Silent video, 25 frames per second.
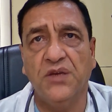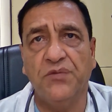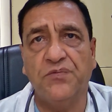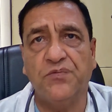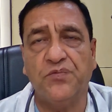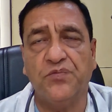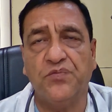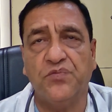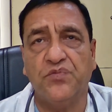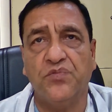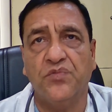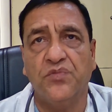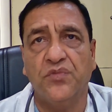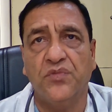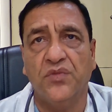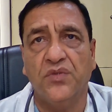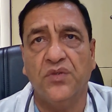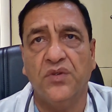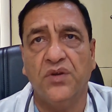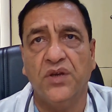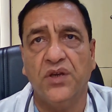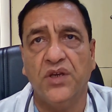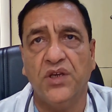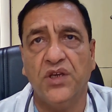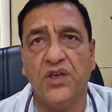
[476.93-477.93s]
If
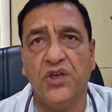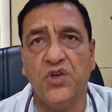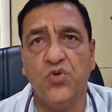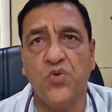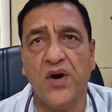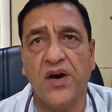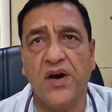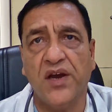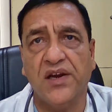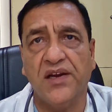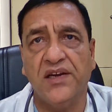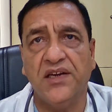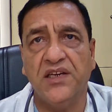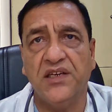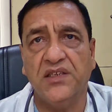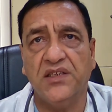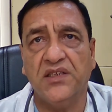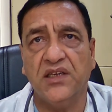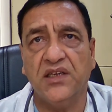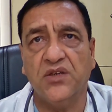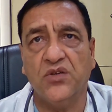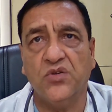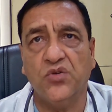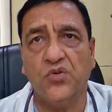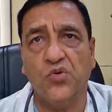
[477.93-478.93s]
you are
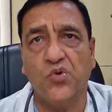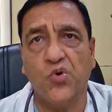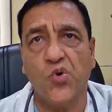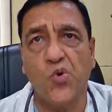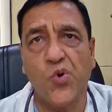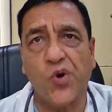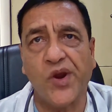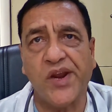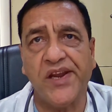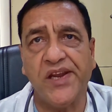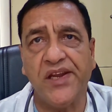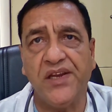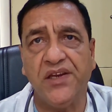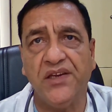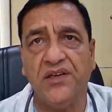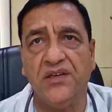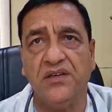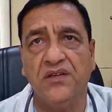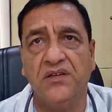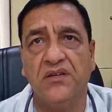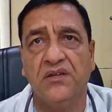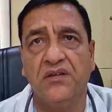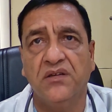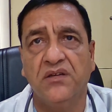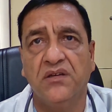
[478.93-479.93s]
addicted to
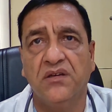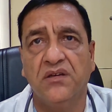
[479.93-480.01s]
cocaine,